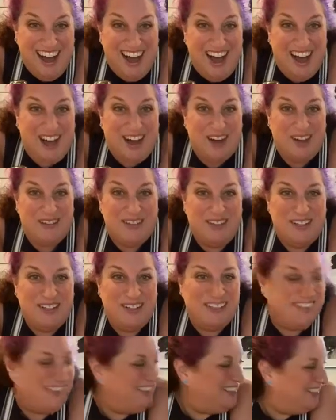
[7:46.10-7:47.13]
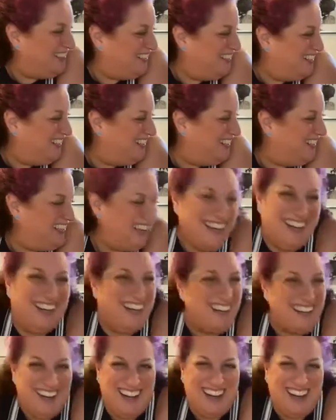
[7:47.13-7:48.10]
you're like, that's interesting to share with us.